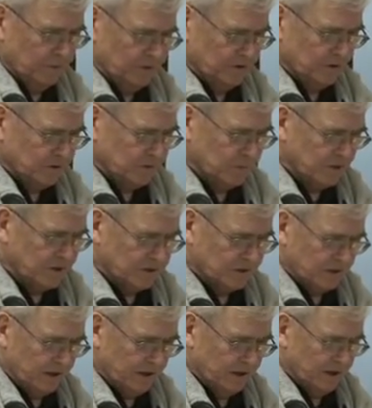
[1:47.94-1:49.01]
just
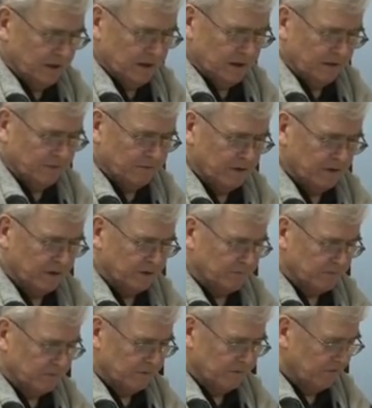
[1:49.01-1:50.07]
recently, I found out
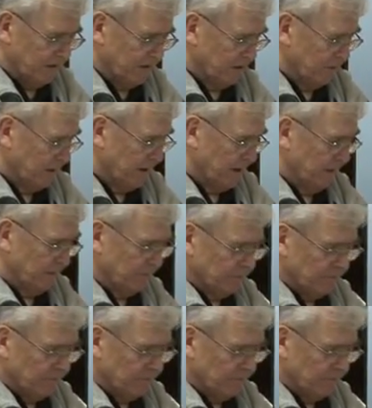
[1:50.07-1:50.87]
from a friend of mine